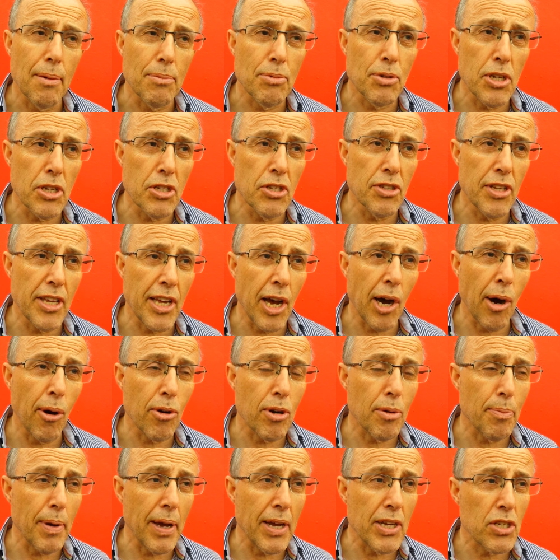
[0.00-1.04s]
season ticket
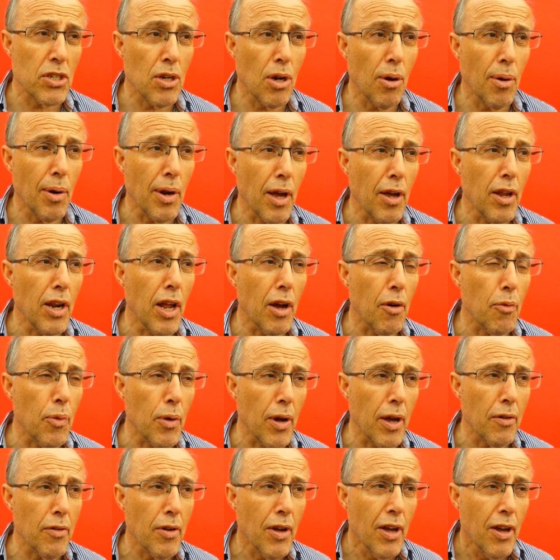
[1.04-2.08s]
holder base. So you know,
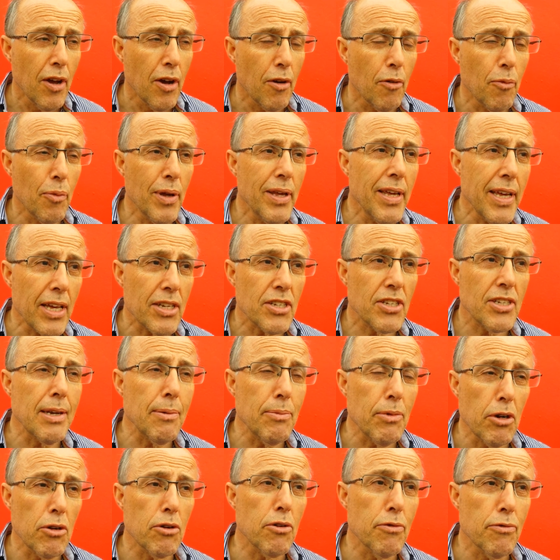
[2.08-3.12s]
if we can get
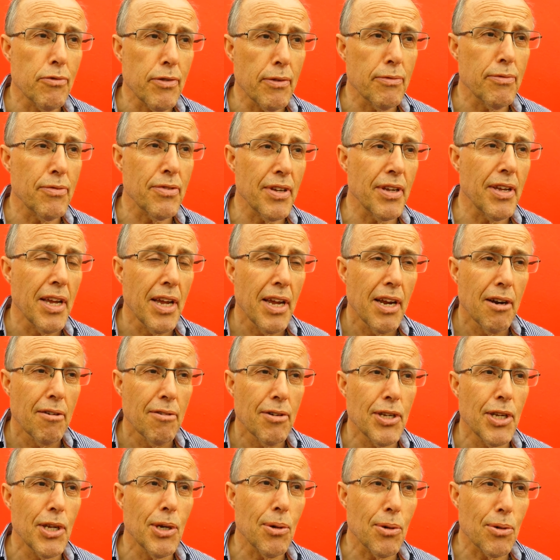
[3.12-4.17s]
750
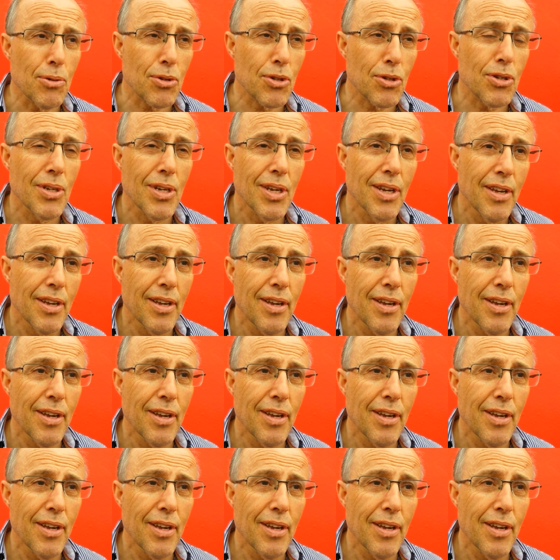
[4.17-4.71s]
renewals,